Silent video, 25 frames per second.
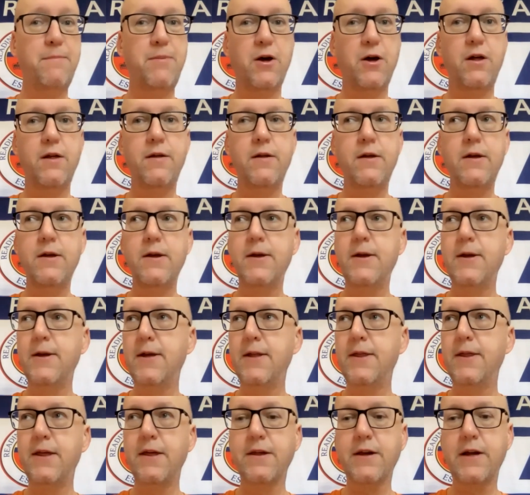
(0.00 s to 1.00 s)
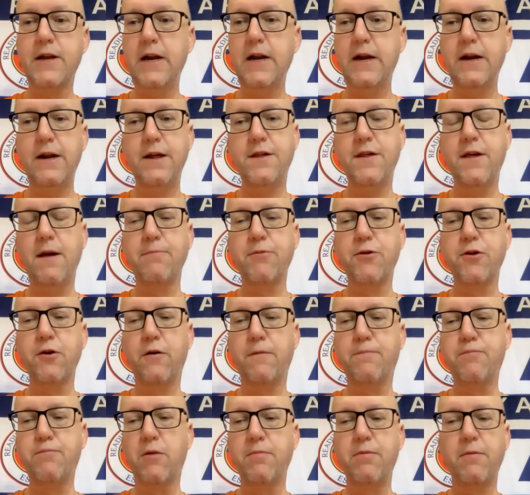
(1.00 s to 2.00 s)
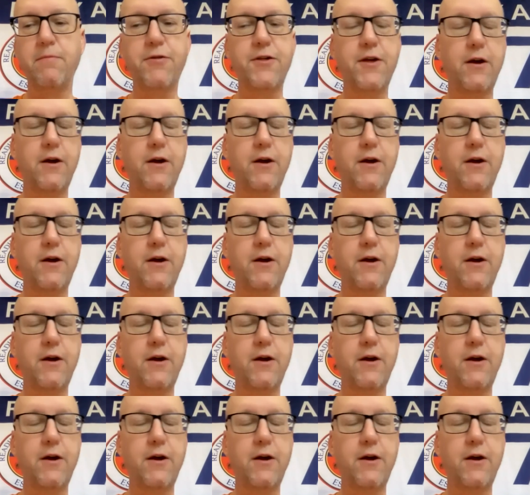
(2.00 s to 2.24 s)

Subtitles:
But there's clearly some sort of problem.